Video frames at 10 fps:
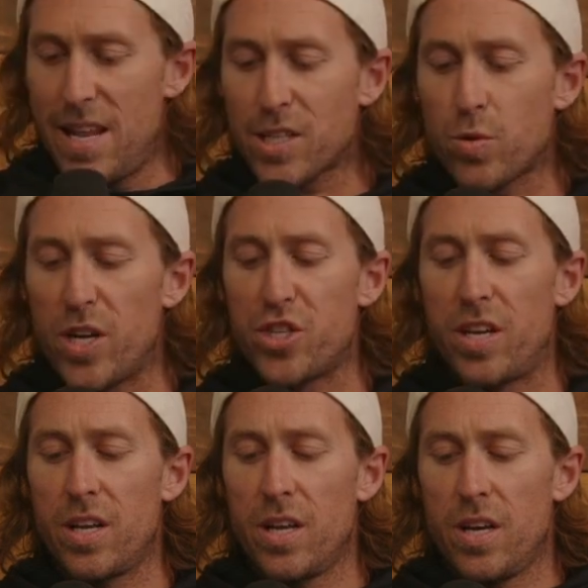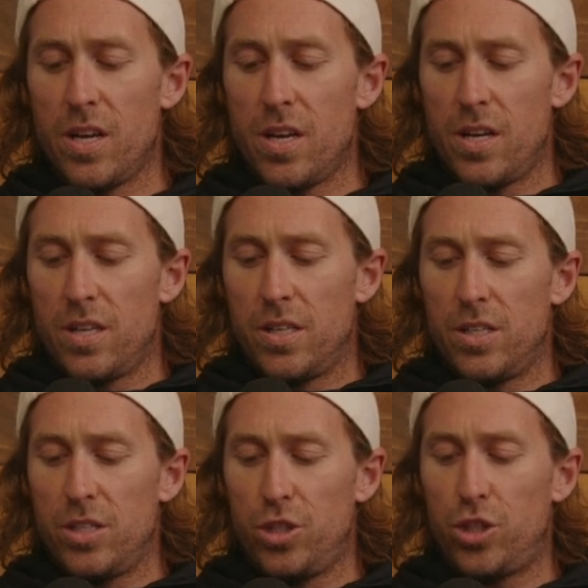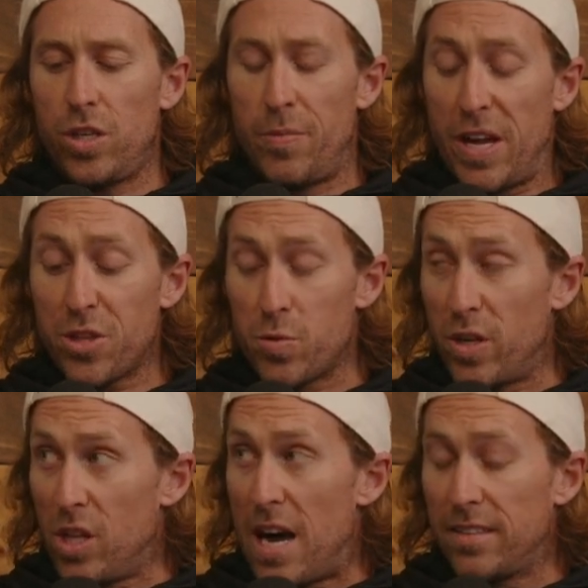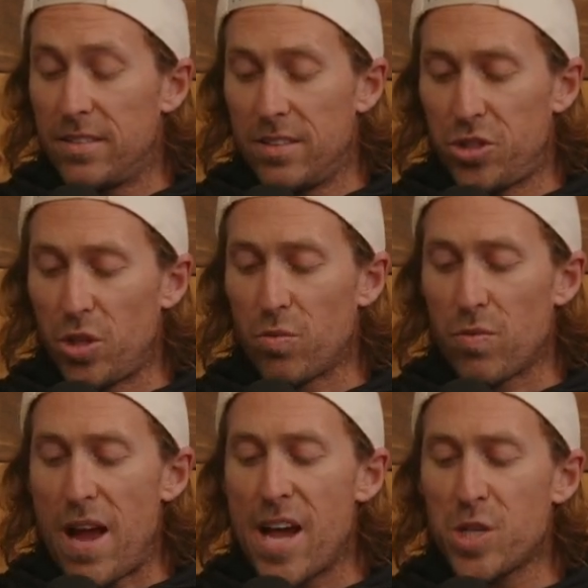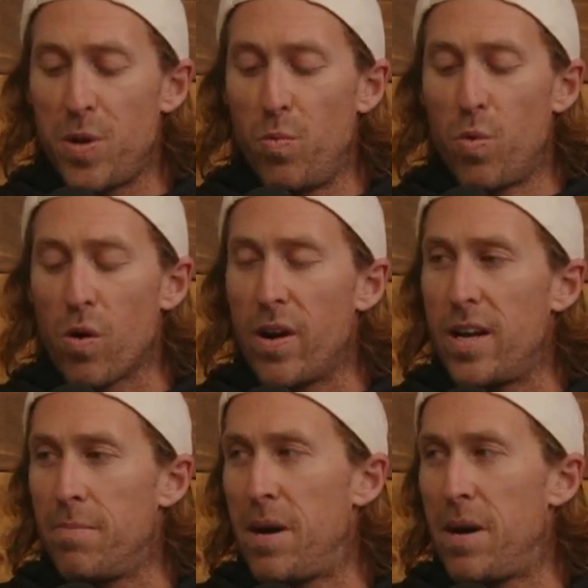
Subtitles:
Next question. And we got this one a lot. Should the Rags be worried